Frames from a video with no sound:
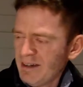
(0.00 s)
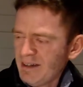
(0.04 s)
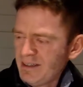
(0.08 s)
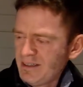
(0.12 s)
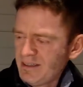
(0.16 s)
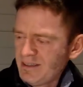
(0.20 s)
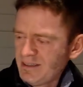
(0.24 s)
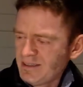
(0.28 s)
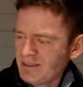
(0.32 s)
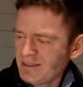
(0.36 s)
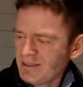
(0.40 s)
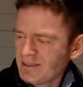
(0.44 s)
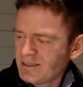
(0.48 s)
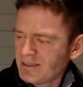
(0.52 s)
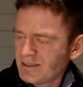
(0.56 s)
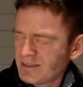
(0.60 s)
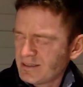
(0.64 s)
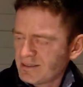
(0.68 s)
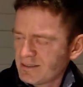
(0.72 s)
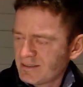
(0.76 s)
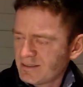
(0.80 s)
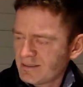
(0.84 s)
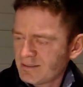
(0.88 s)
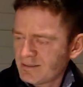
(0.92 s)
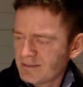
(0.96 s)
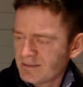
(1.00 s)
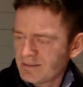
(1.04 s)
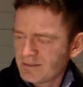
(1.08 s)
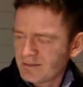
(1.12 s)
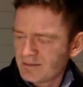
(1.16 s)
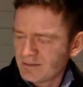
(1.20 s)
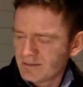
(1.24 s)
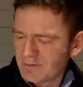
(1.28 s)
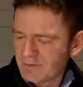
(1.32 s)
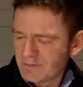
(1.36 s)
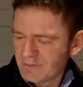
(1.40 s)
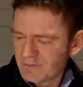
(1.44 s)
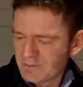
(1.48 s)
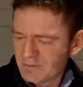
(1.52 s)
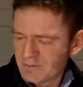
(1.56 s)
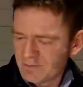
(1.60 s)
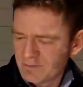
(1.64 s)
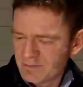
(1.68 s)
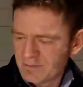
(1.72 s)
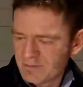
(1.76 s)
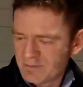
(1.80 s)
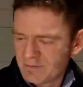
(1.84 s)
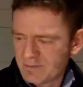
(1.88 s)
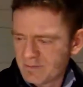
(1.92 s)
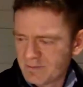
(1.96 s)

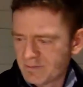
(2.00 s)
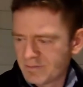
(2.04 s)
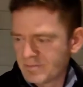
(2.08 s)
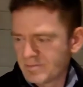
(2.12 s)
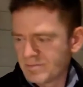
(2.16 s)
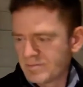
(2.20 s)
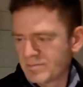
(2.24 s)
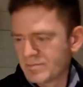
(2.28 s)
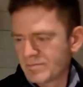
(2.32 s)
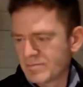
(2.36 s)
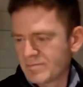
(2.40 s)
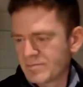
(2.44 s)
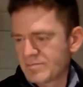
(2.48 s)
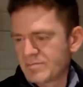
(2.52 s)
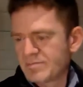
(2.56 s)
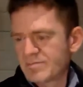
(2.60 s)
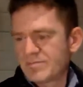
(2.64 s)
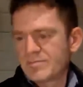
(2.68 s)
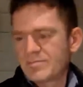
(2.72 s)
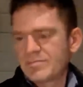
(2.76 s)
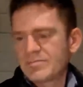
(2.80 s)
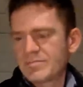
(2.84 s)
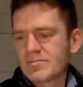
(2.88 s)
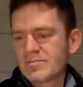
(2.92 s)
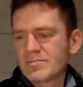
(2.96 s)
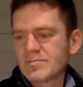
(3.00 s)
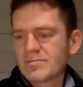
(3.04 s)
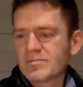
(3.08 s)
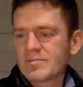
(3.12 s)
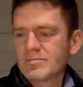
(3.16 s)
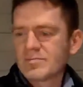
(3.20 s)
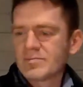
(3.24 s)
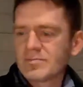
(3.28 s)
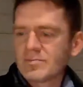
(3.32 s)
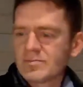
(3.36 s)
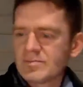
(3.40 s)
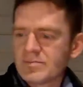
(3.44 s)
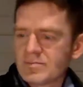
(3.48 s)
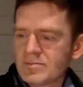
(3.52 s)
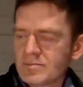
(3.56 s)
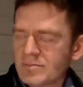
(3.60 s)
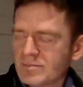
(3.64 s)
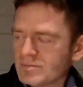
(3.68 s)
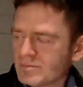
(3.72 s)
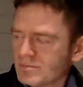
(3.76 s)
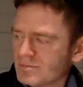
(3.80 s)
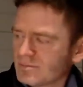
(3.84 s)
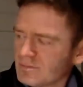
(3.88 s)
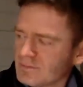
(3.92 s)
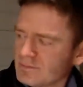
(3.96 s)

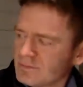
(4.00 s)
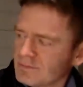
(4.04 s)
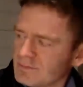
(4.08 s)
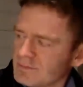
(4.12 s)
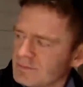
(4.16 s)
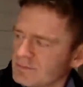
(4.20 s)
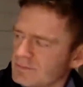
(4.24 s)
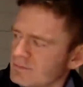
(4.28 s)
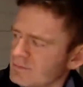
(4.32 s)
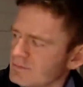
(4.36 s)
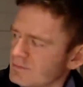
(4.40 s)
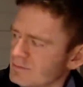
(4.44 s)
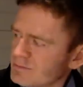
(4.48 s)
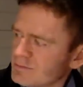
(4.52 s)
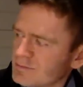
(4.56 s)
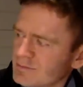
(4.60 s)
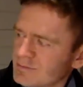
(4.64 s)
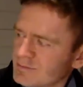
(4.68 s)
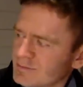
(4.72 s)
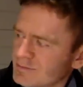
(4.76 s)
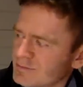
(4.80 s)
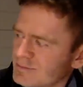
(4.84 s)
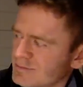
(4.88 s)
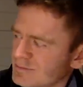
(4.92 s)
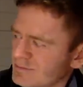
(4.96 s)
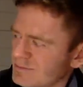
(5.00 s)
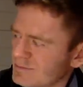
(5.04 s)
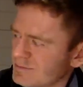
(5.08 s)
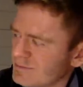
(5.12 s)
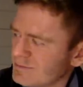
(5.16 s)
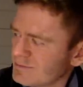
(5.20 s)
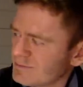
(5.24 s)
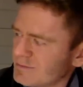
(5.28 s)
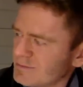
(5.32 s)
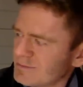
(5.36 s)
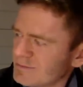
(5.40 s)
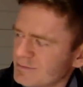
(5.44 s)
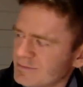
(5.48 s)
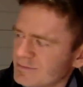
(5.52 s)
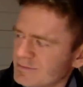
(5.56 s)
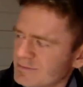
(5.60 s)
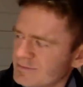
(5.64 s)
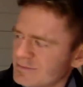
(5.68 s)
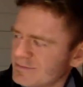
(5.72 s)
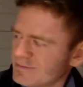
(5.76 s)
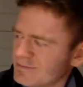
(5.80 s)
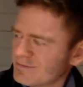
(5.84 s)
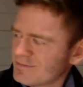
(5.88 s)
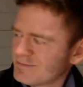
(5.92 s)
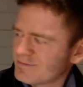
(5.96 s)

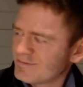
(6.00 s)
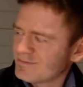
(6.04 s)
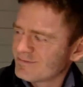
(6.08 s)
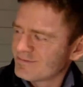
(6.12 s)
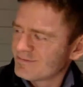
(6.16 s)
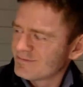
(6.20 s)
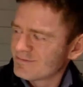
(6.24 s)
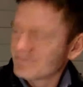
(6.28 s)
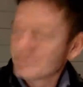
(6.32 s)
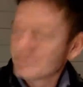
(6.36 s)
The person shown says nothing.